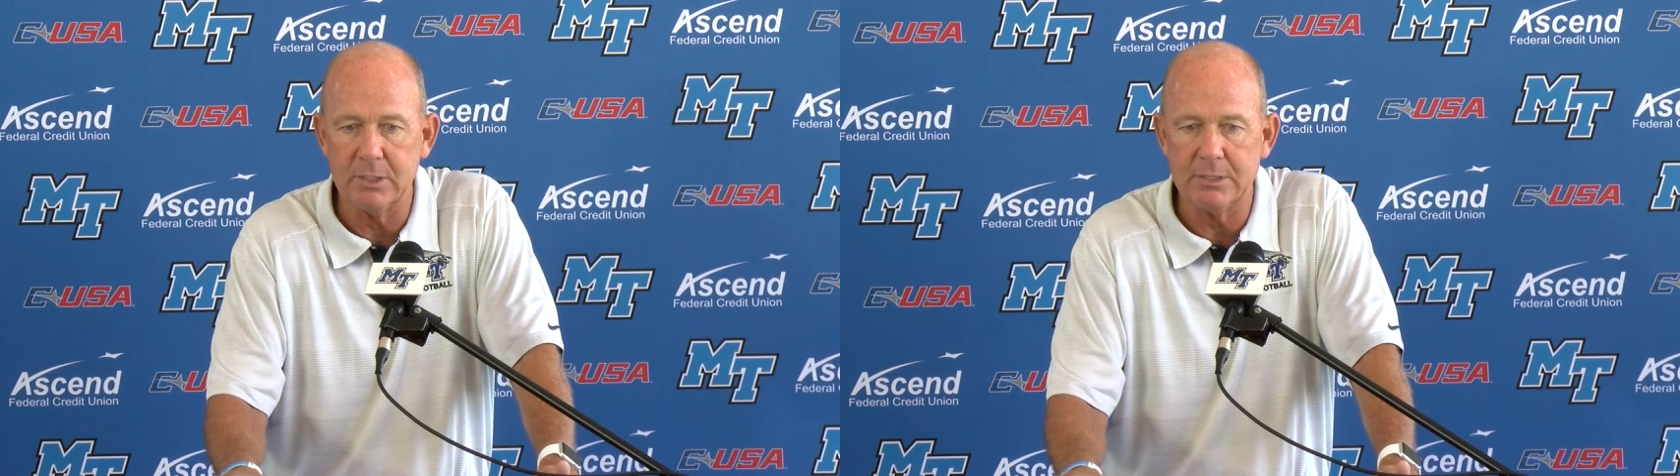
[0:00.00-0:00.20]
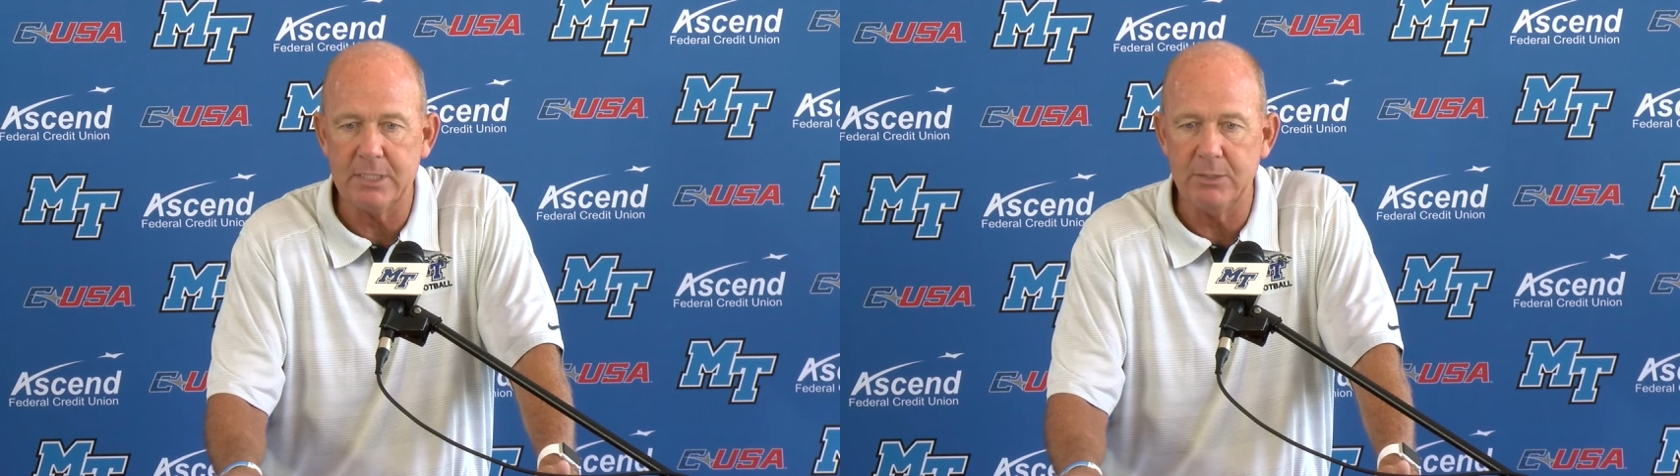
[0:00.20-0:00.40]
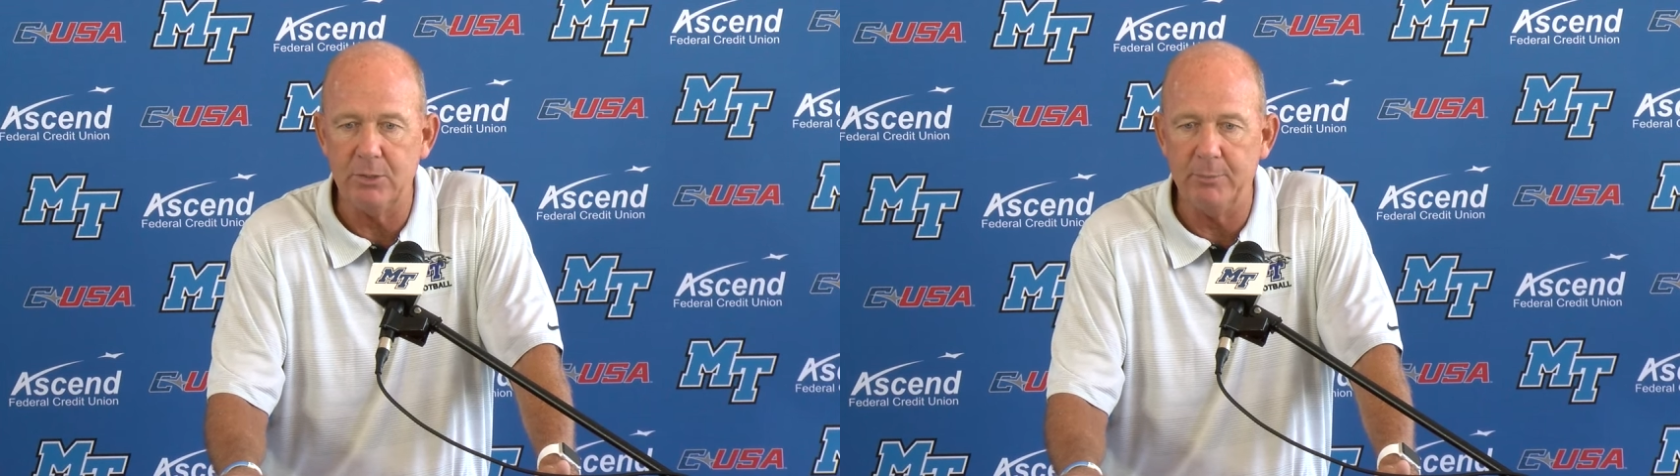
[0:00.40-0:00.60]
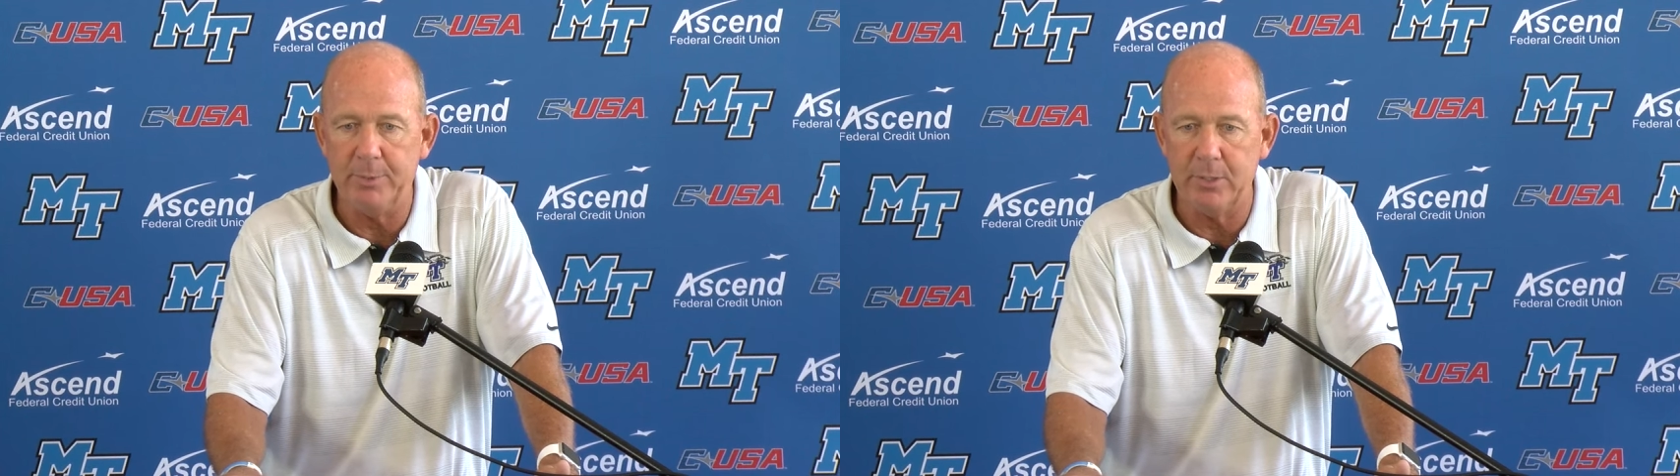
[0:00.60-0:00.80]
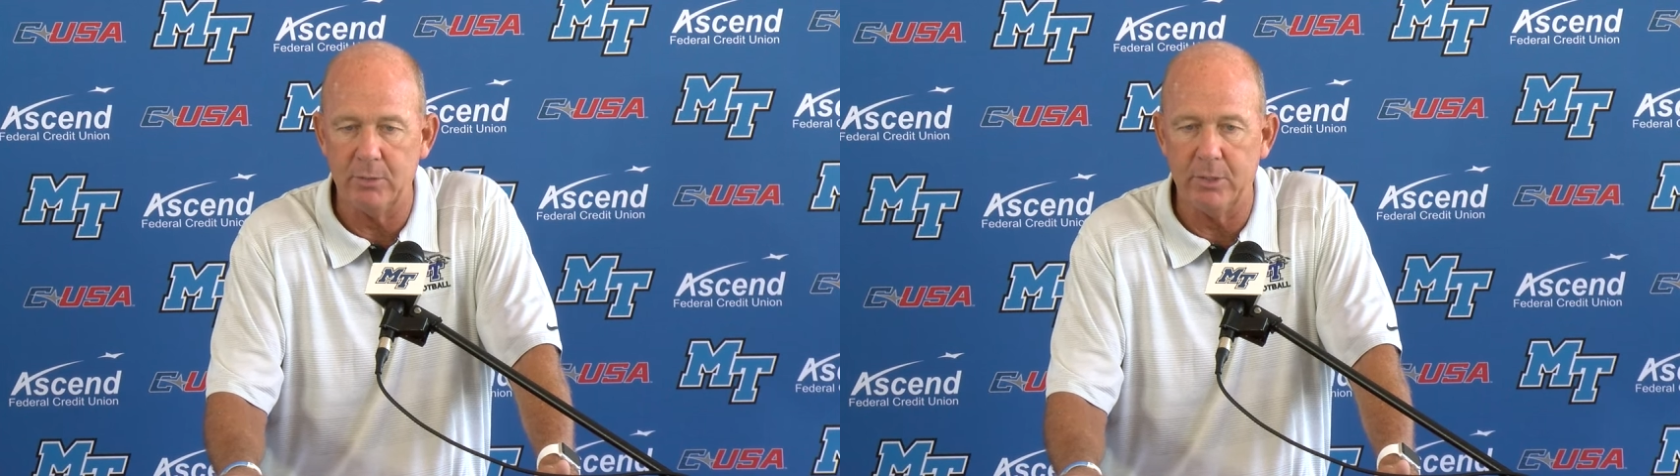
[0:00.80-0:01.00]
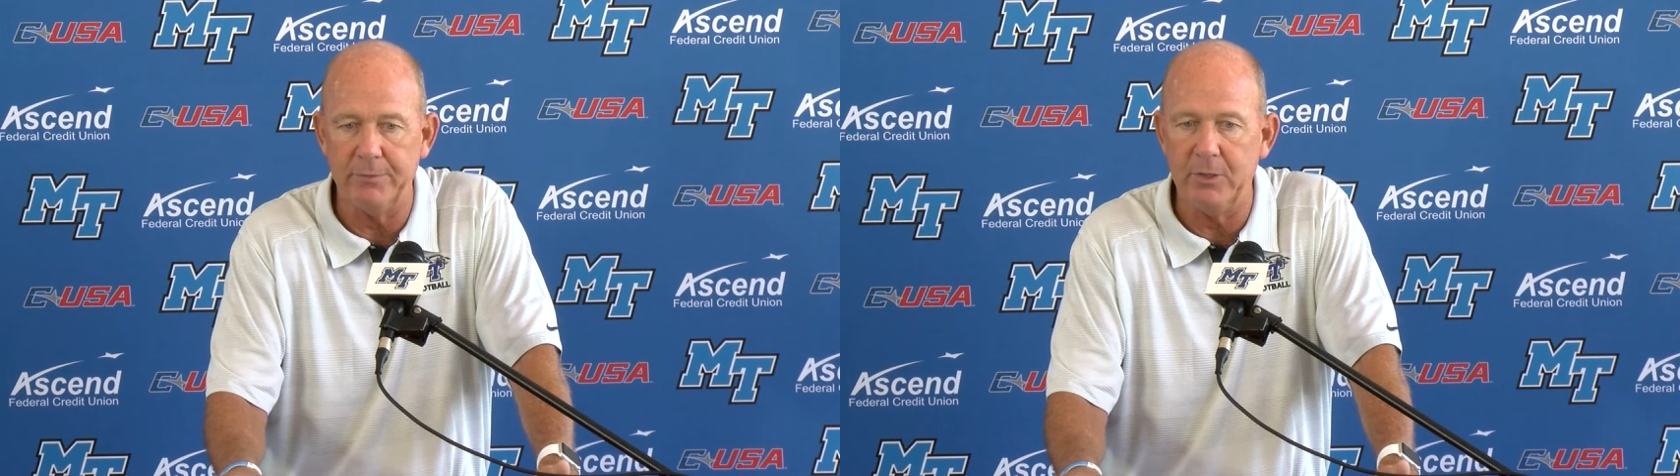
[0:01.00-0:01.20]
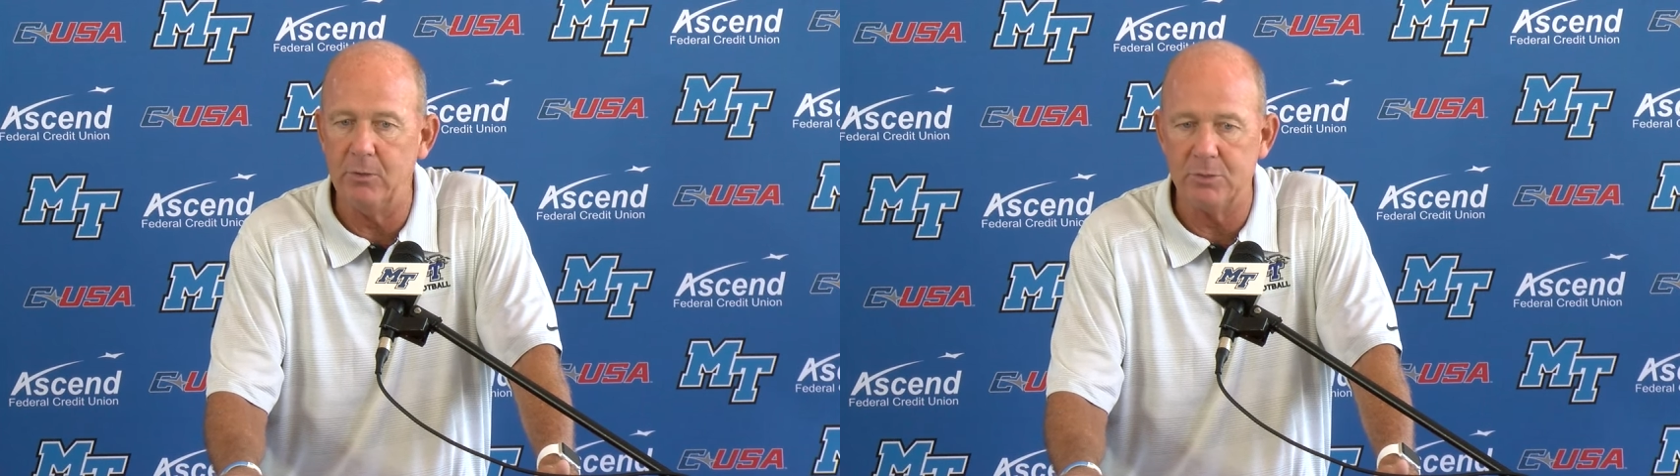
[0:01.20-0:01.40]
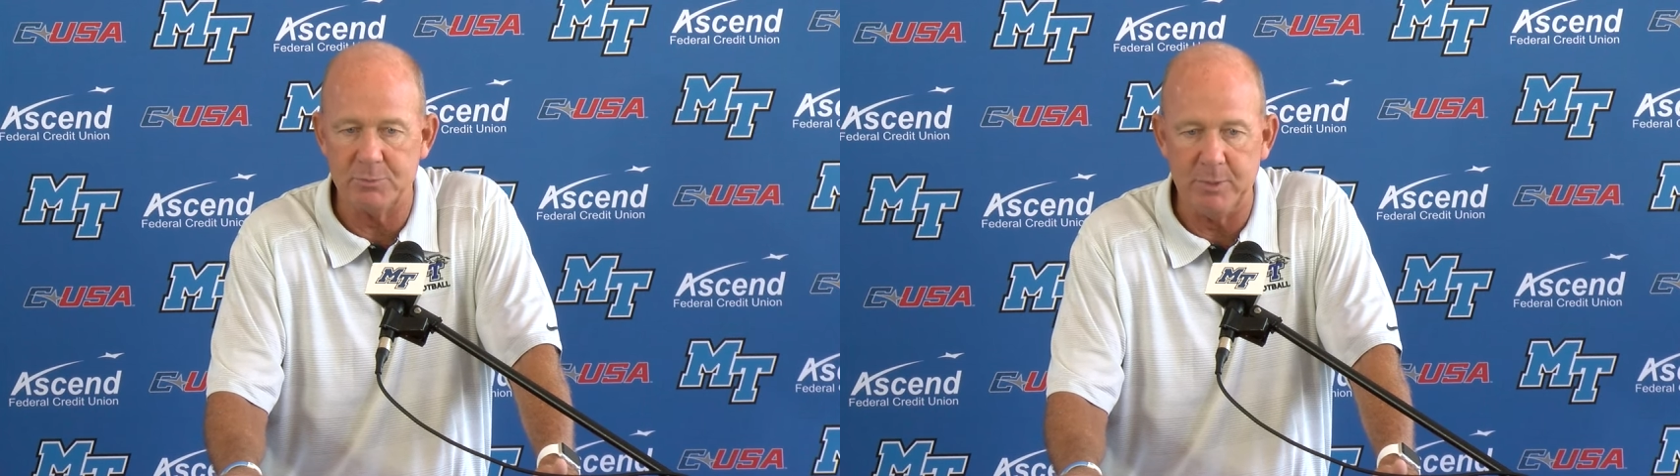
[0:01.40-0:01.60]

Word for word: continue to build on those.